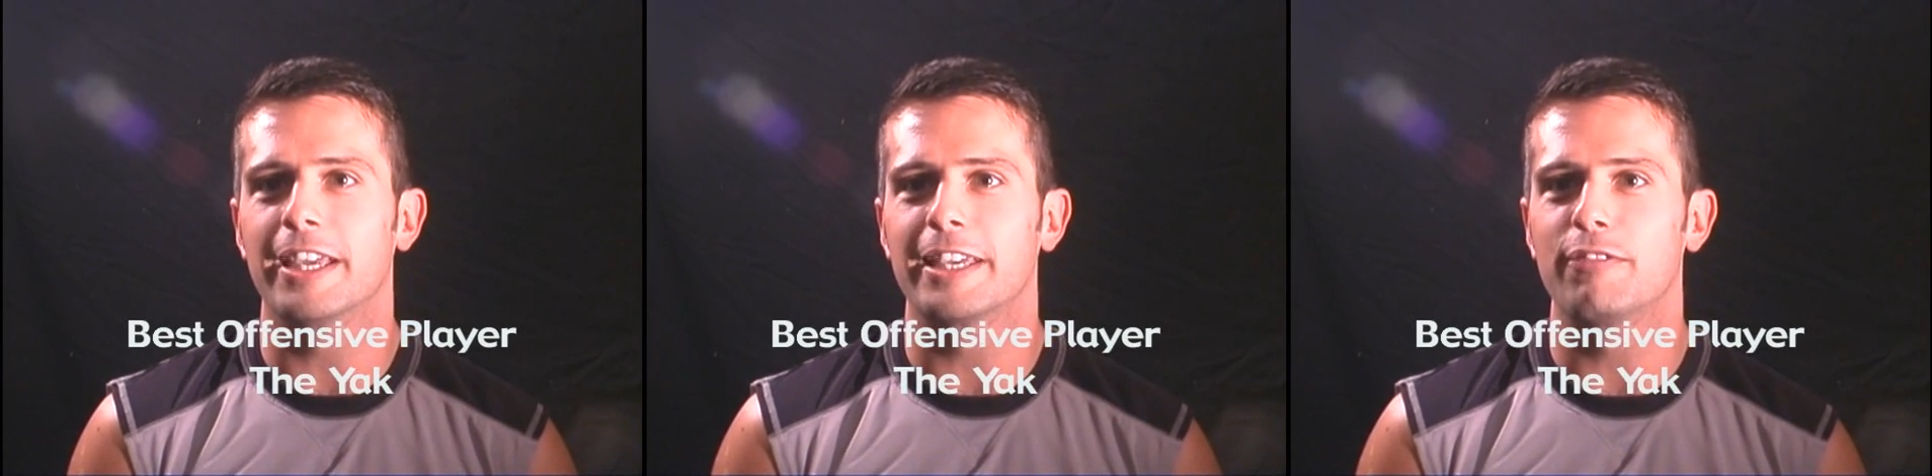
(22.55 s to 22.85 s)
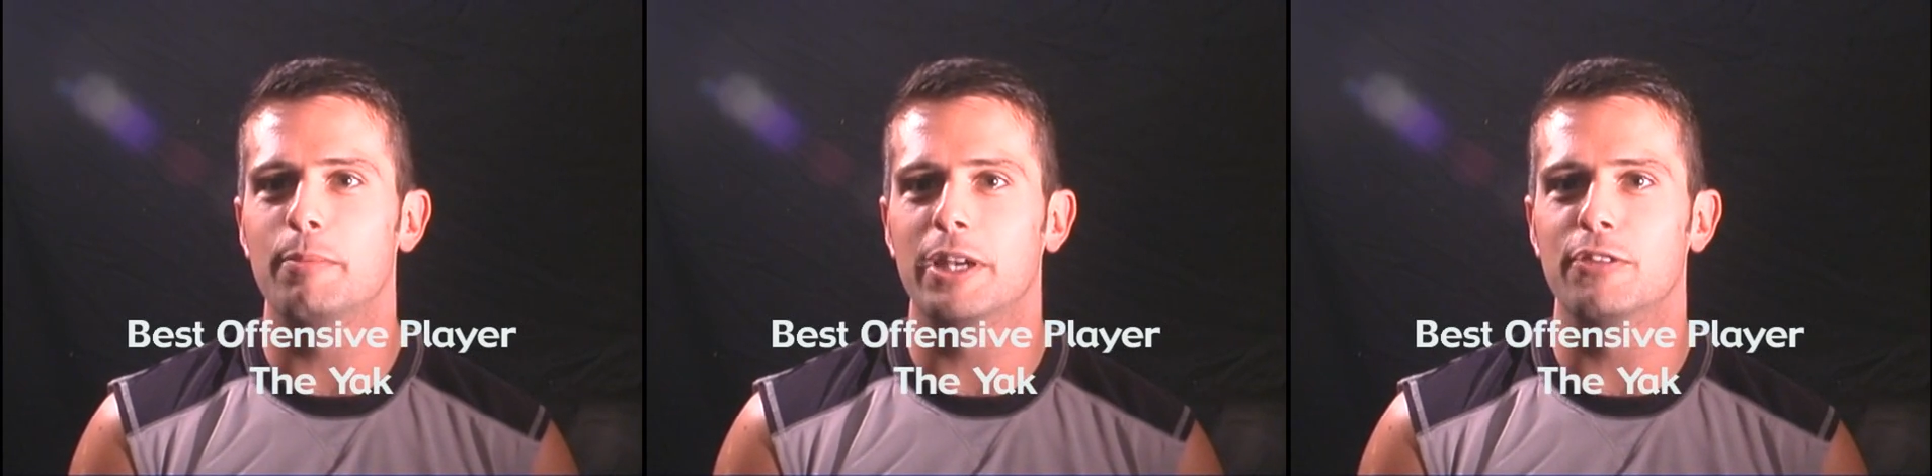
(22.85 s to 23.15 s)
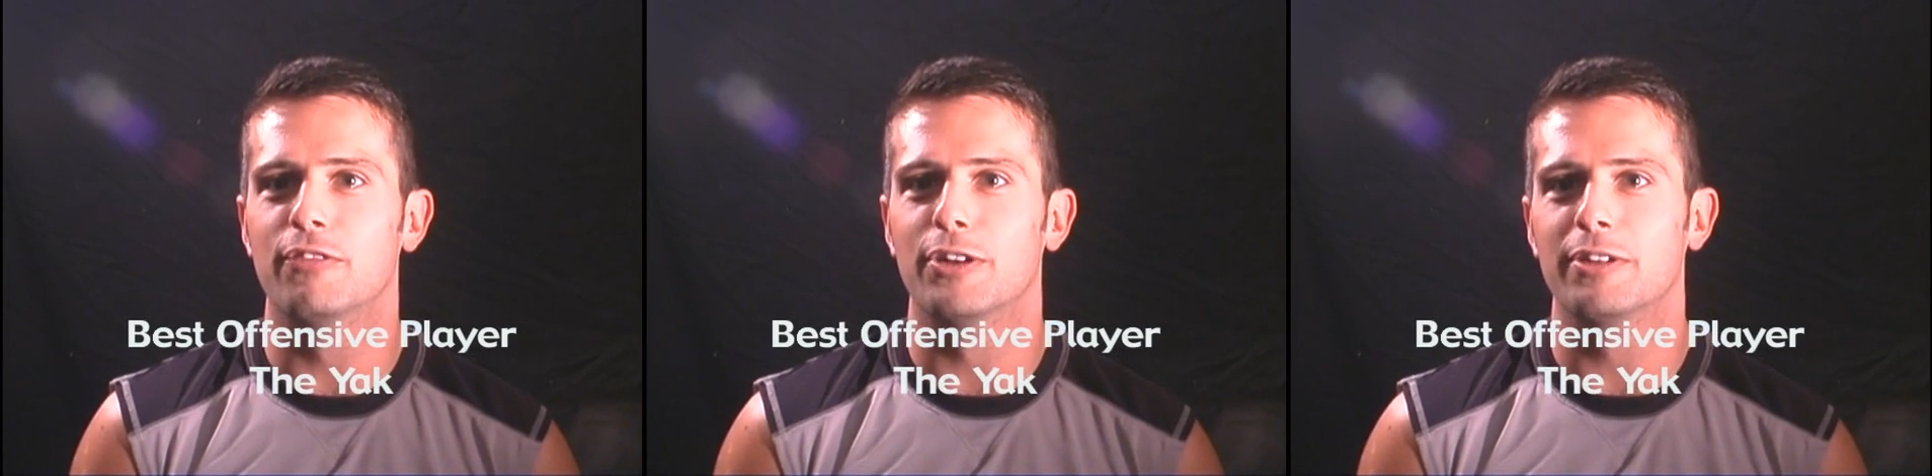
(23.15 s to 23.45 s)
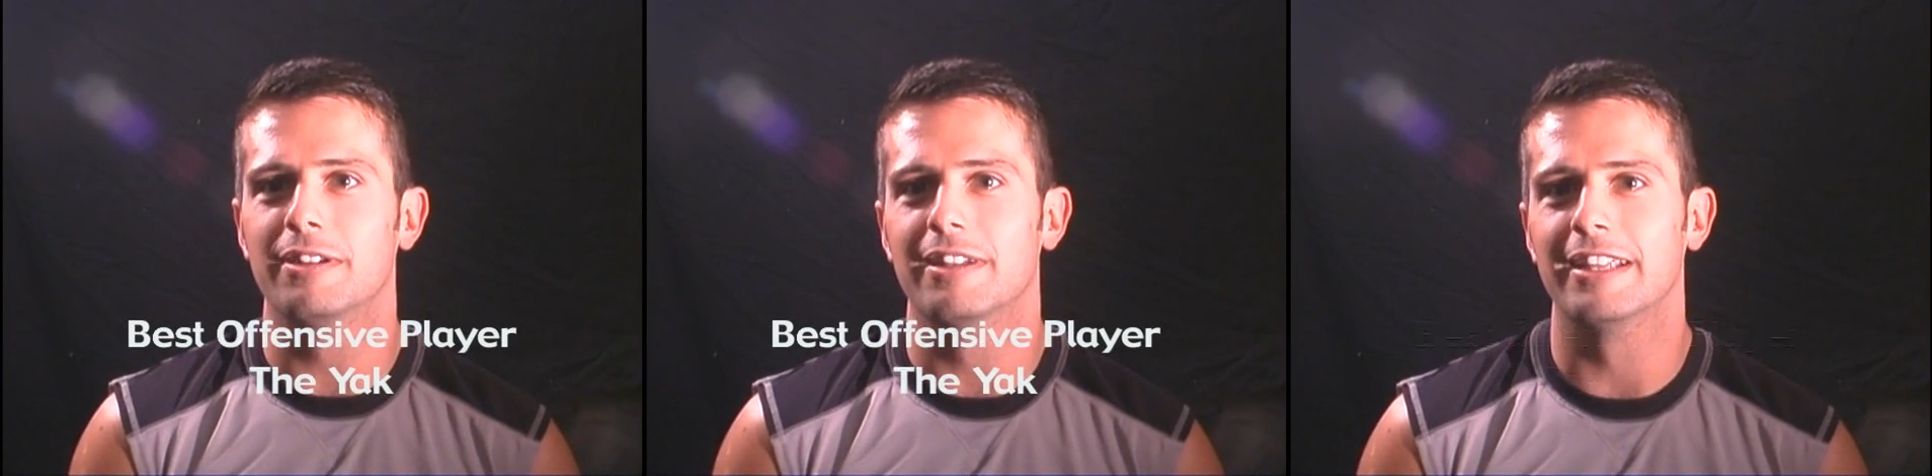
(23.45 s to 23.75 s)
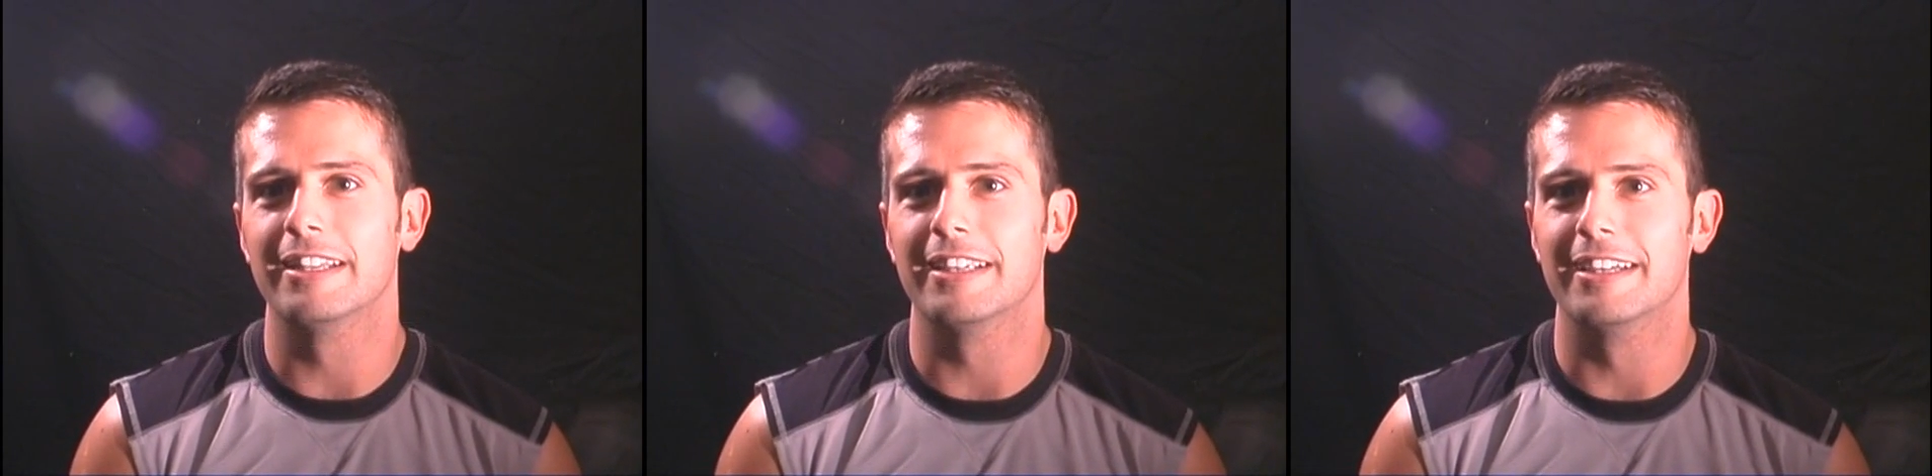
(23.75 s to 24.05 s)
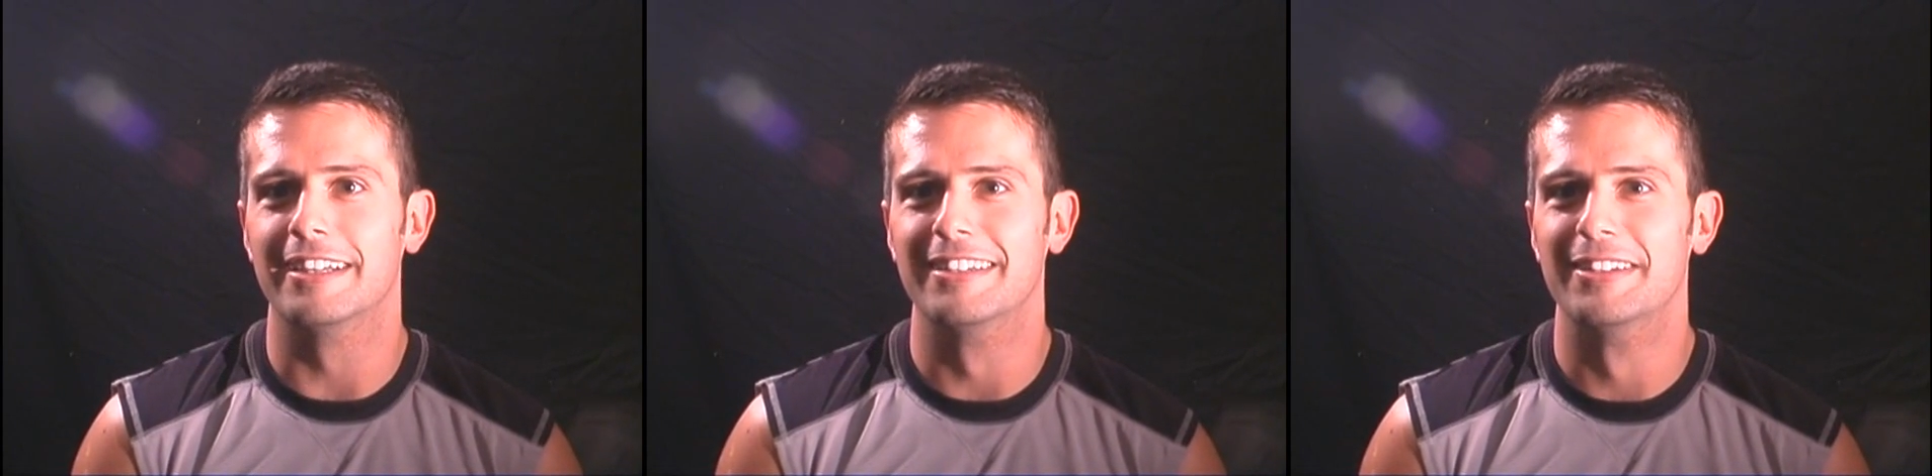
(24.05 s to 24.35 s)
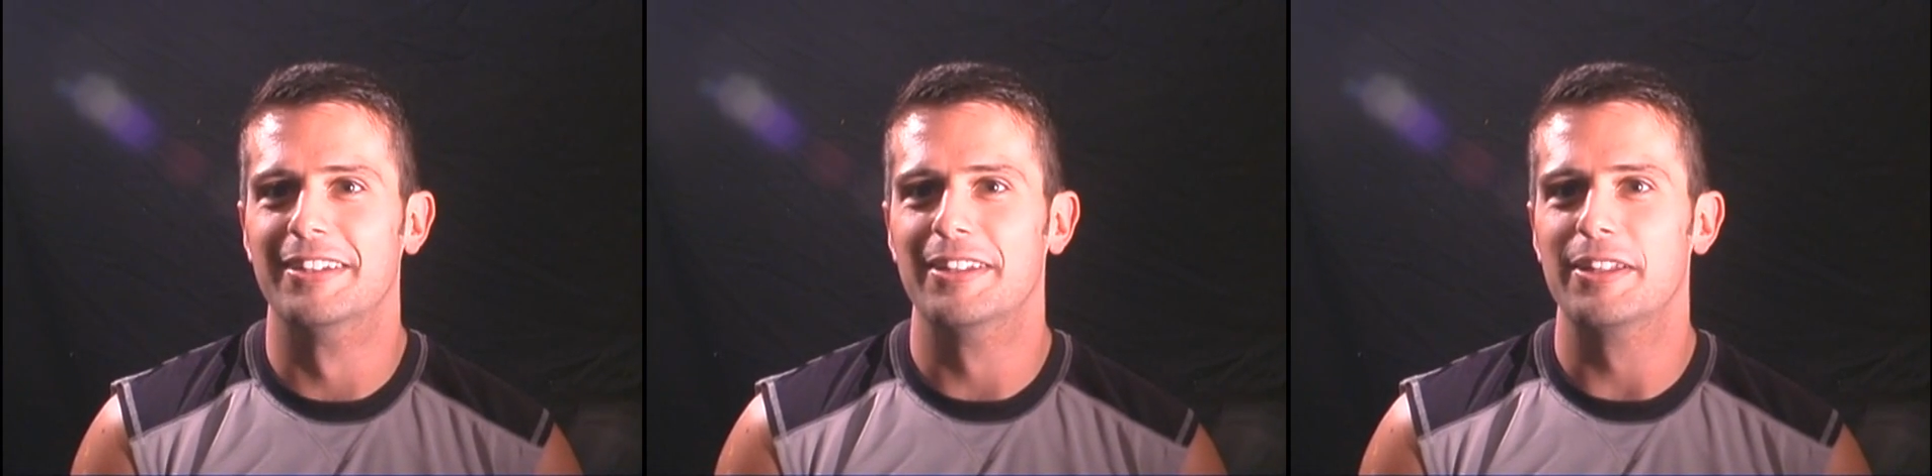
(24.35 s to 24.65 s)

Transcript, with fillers: thank everybody who voted, and uh,